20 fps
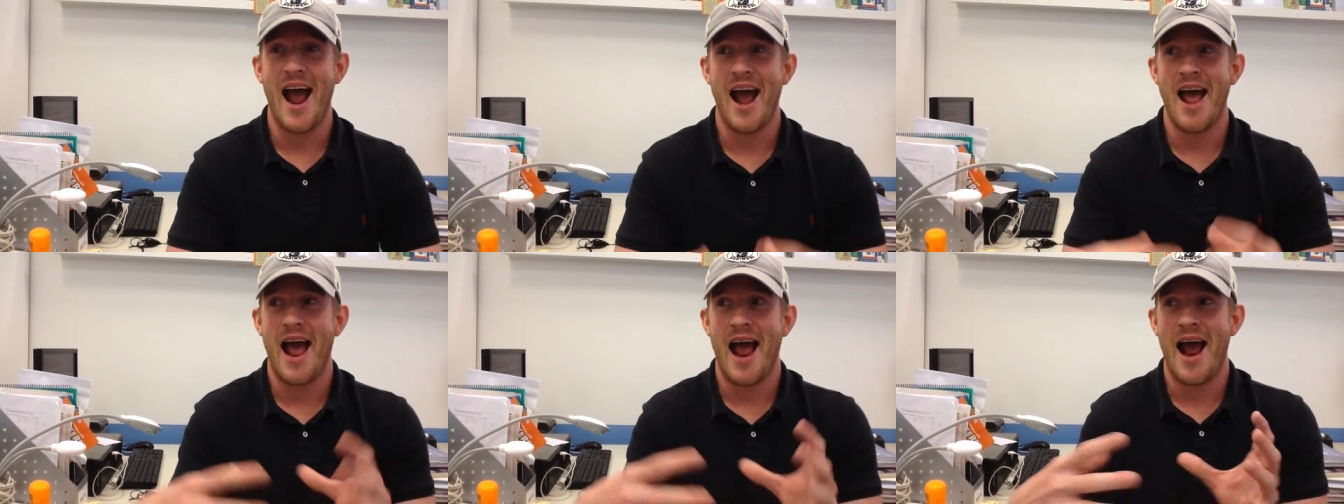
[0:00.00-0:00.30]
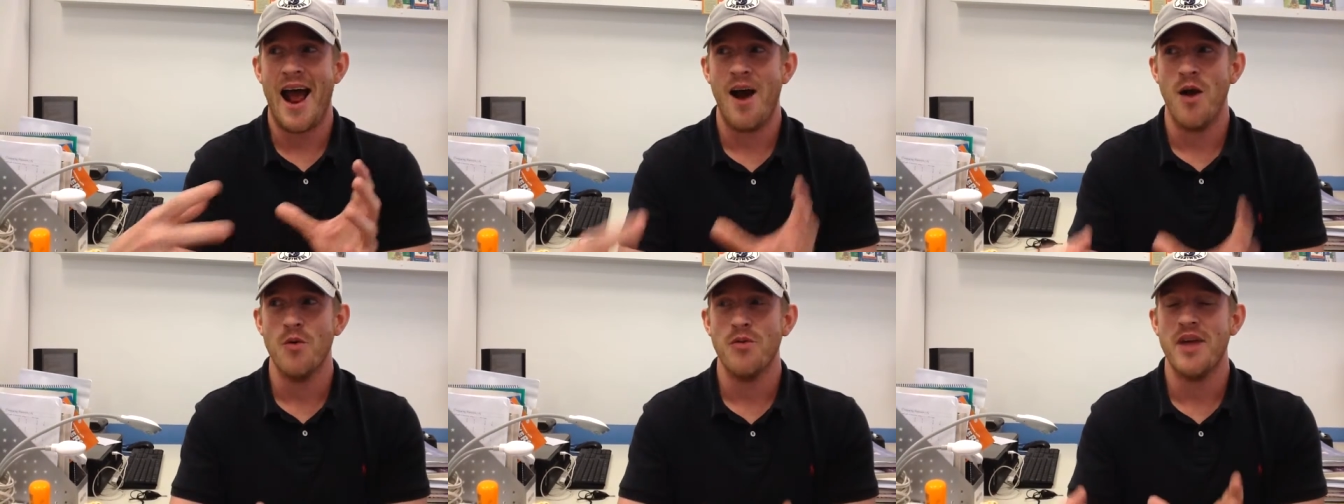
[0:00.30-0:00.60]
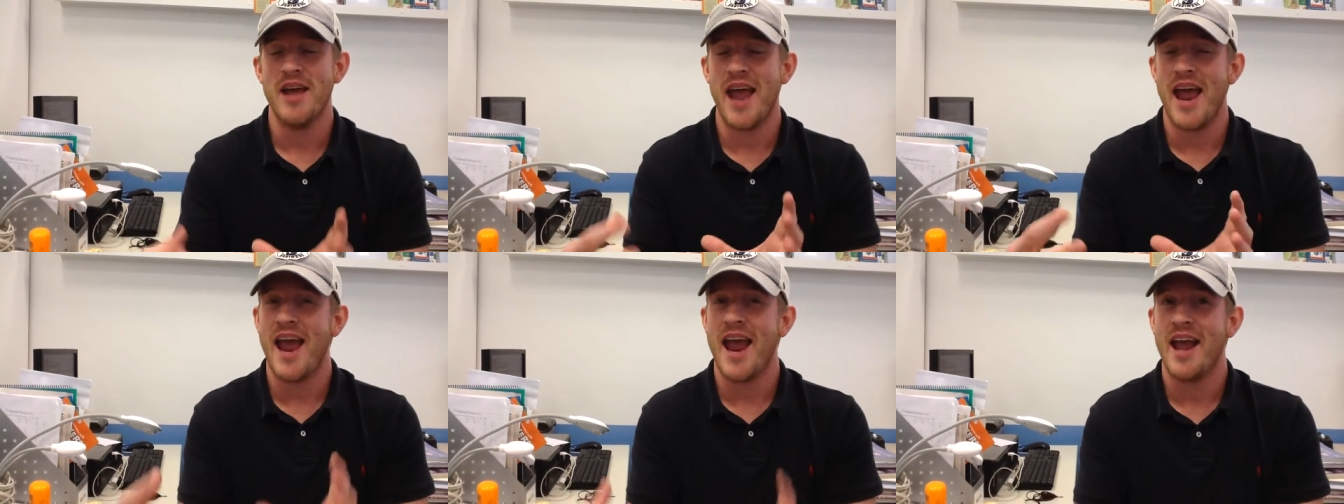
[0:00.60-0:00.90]
how
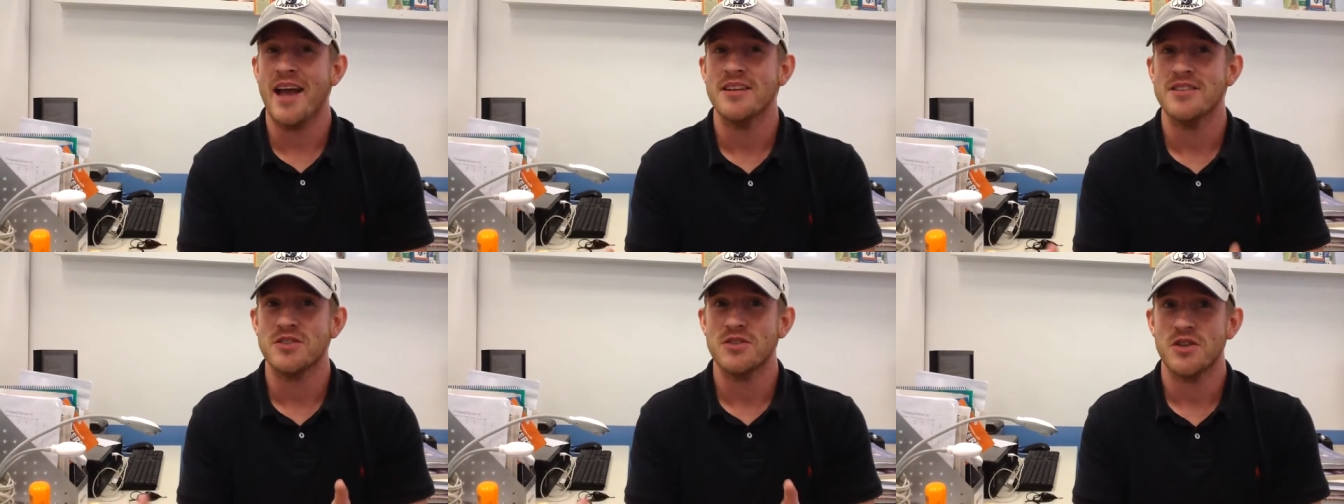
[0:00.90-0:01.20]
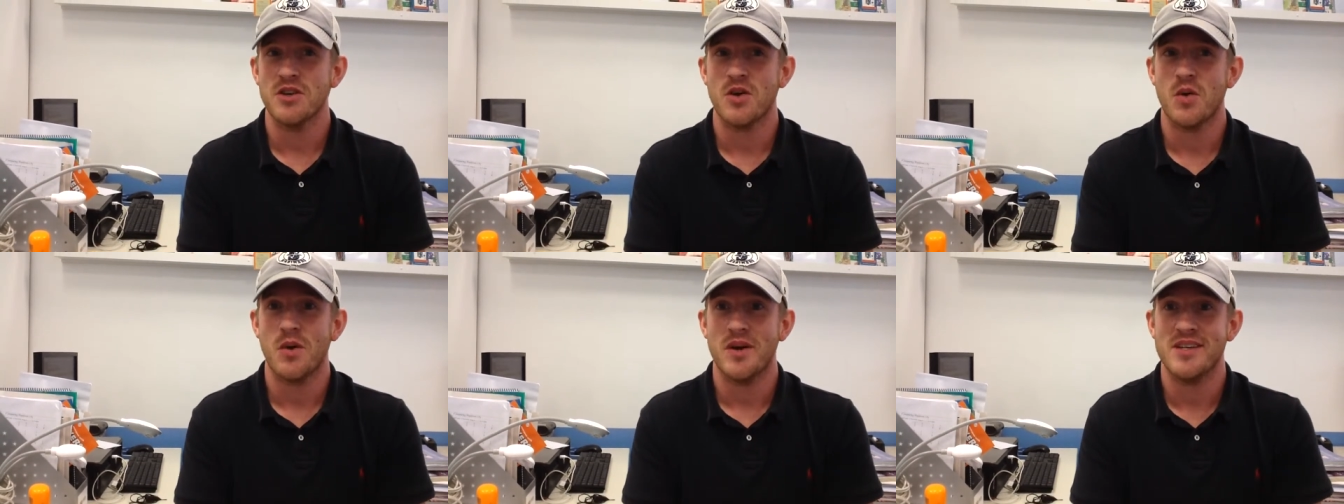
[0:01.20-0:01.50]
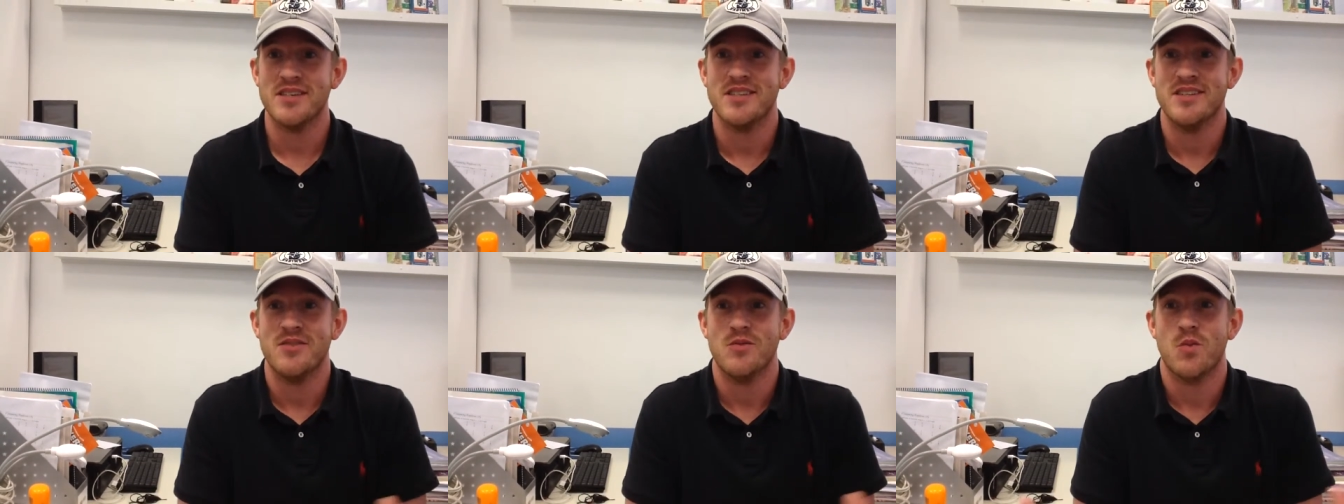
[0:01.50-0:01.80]
they answered the
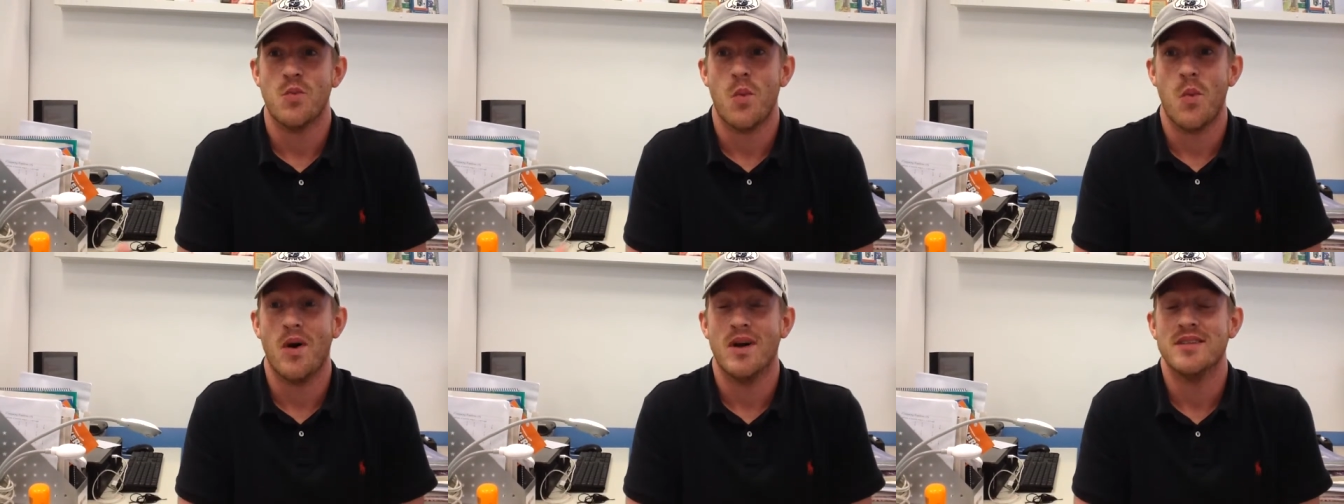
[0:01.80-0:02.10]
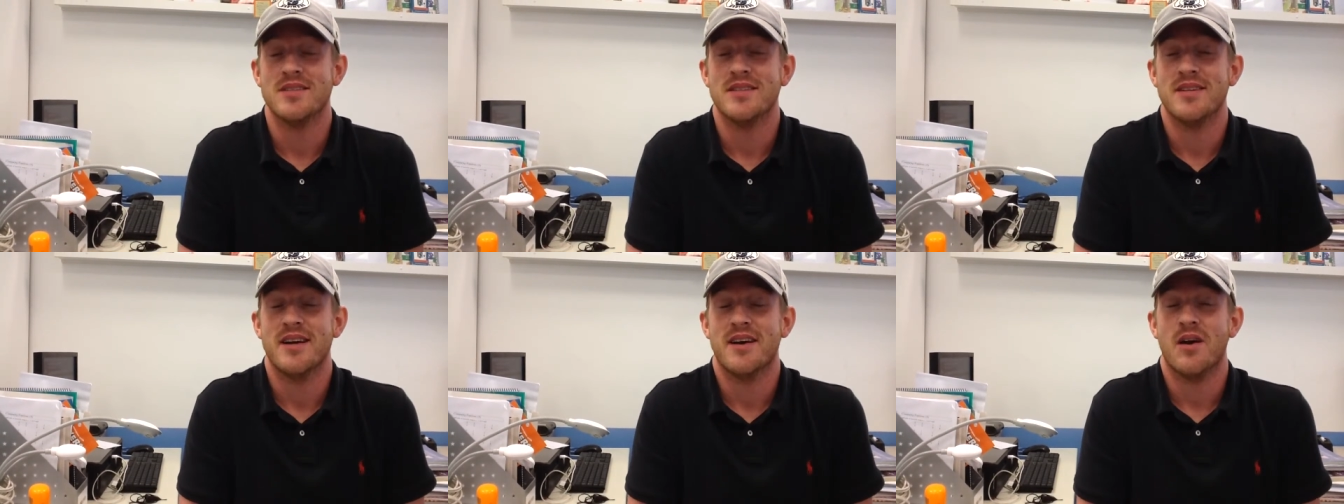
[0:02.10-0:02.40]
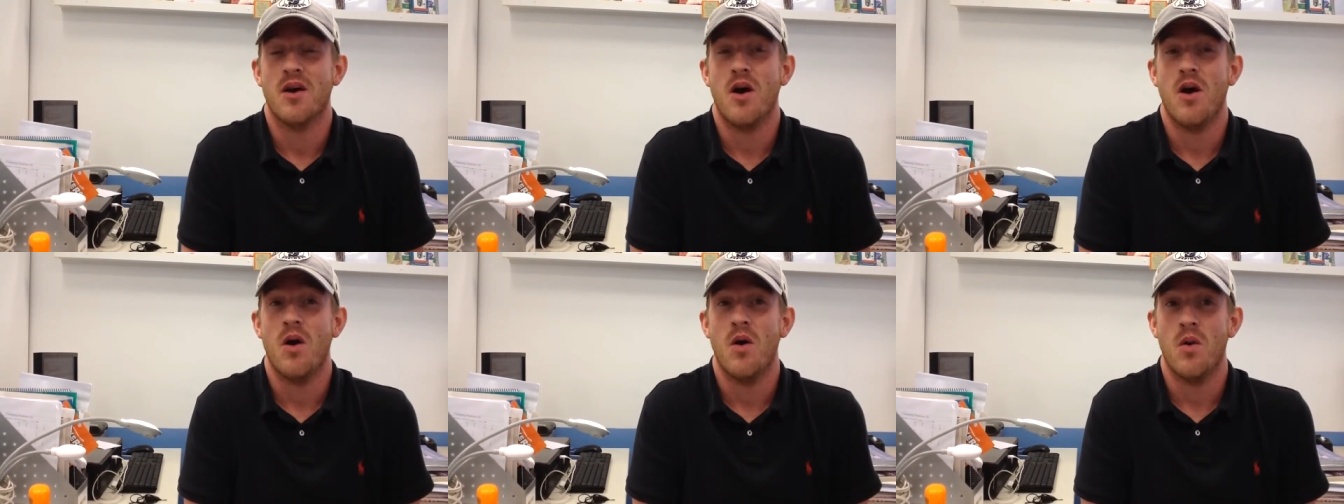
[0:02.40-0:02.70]
question was
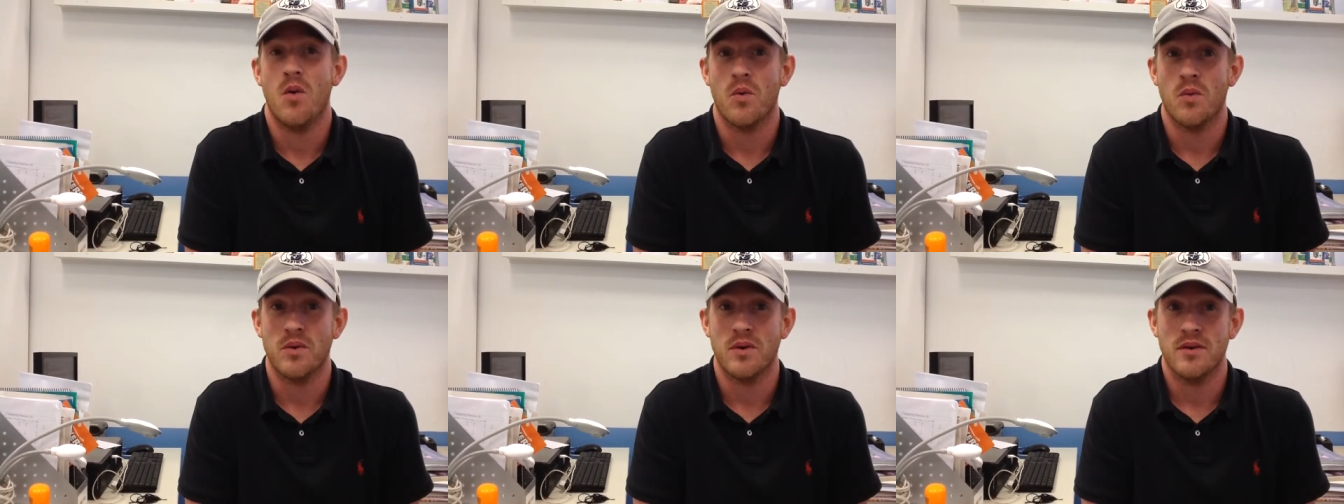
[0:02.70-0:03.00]
their own.